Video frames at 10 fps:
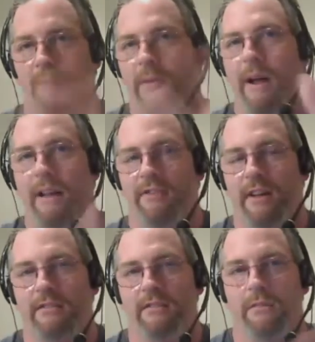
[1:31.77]
email
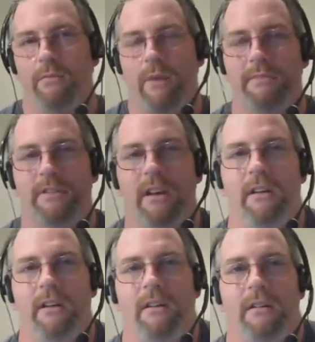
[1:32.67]
address or
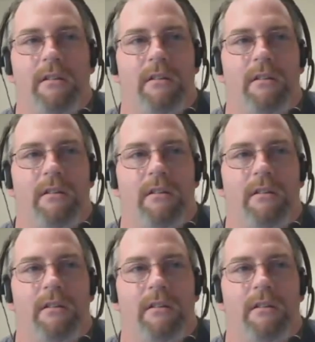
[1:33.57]
website or...